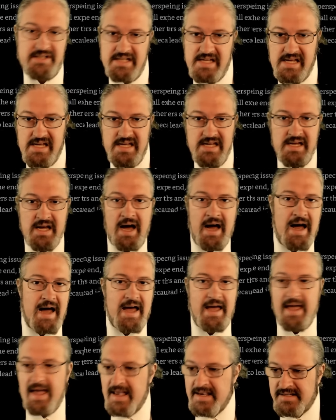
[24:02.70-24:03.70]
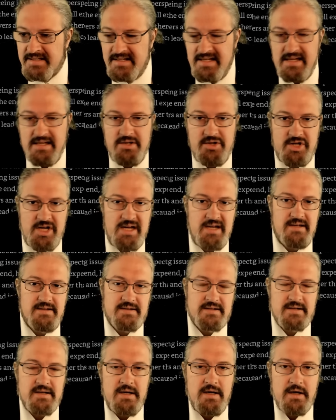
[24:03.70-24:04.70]
DEI,
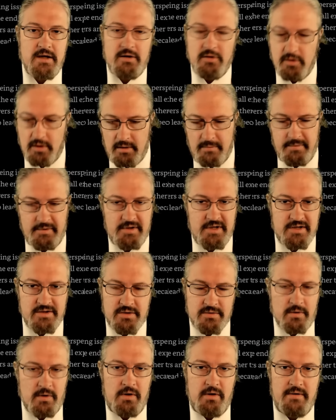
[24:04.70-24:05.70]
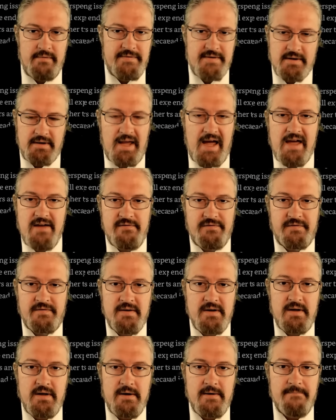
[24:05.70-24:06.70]
SDGs, global control of your life,
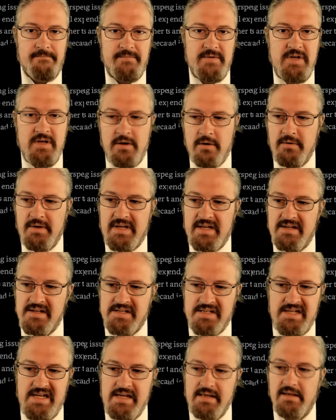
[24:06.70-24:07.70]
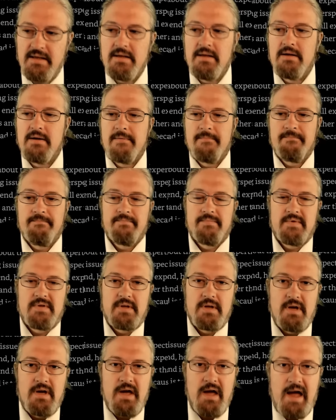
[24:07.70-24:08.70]
you don't get a seat.
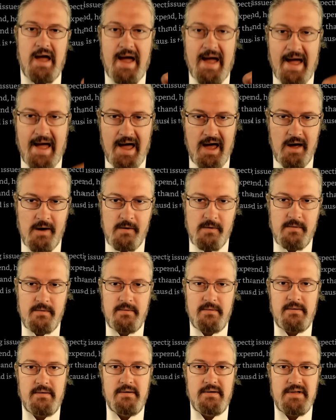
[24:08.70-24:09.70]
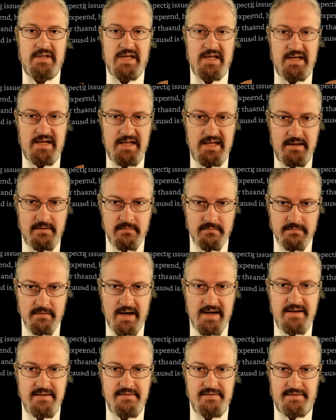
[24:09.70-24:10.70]
How can he
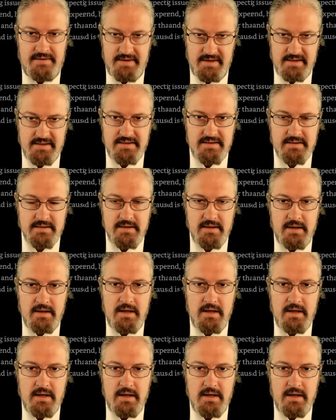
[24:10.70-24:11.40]
write this?